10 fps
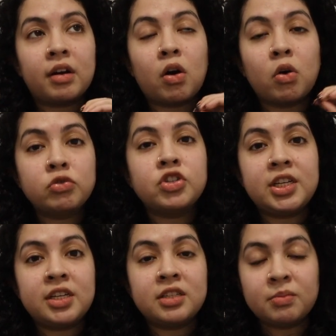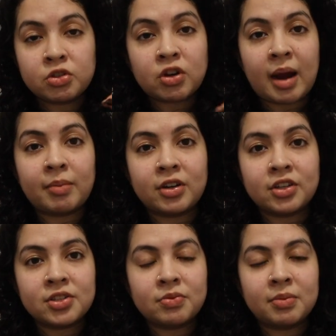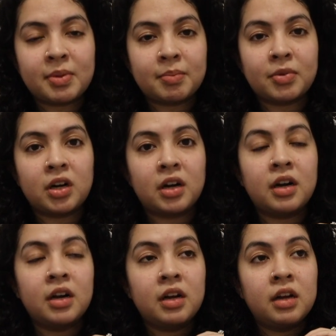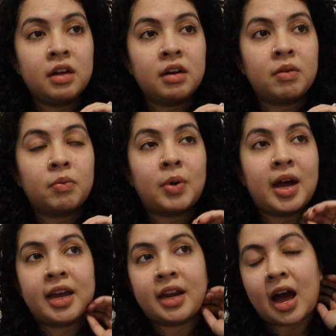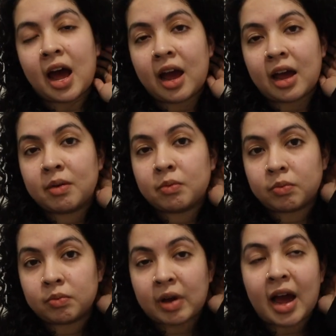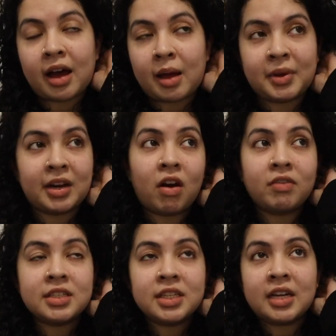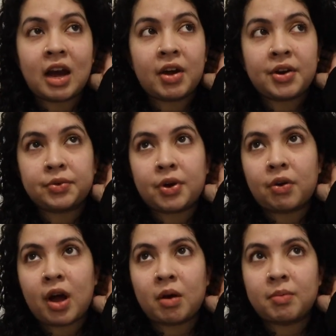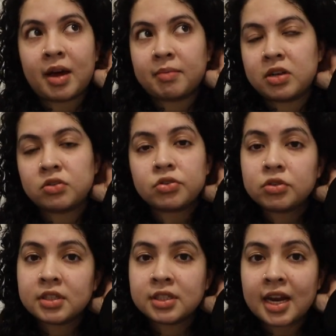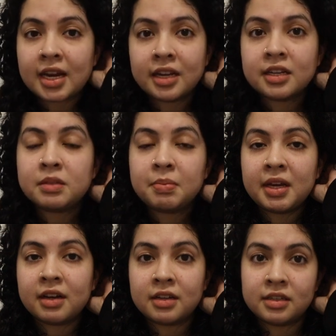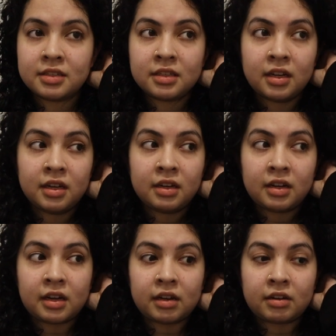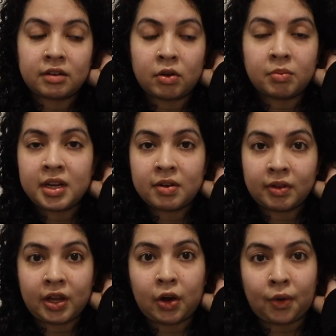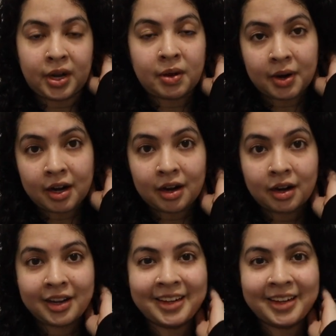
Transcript: OG subscribers remember when I mean, obviously now I don't know how bad my social anxiety is because nobody can really go anywhere.